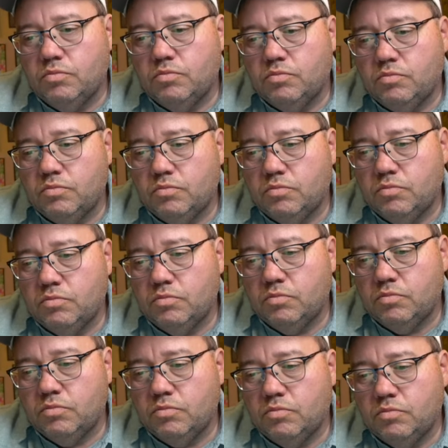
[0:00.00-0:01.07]

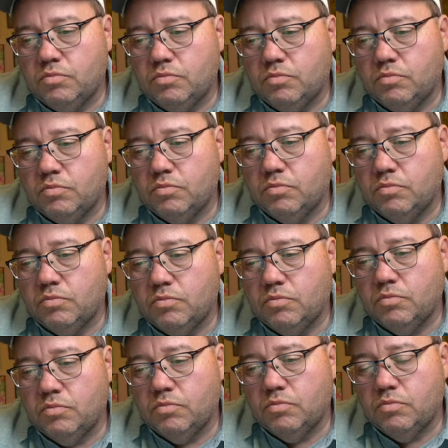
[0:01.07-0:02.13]

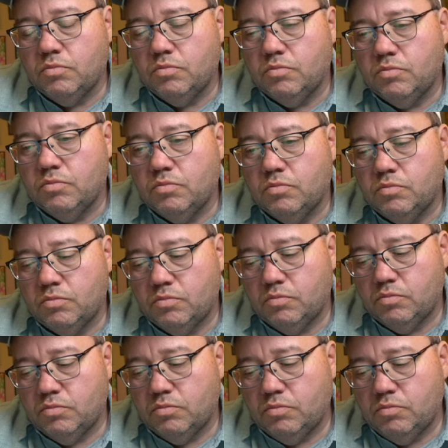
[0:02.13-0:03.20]

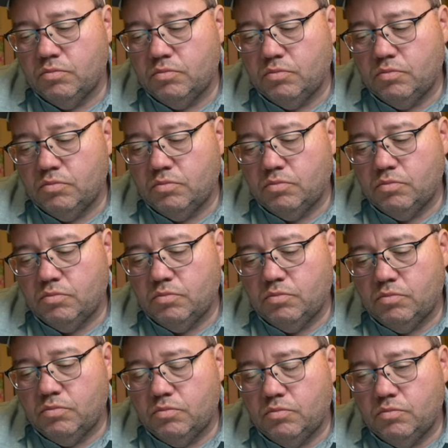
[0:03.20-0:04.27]

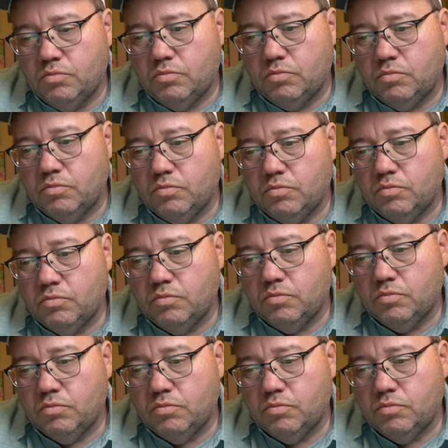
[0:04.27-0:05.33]

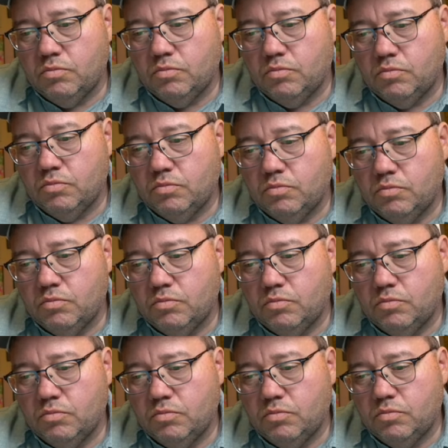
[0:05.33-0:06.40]

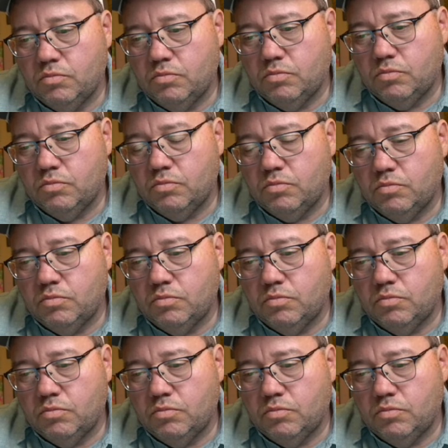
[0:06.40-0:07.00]
No words are spoken by the person on screen.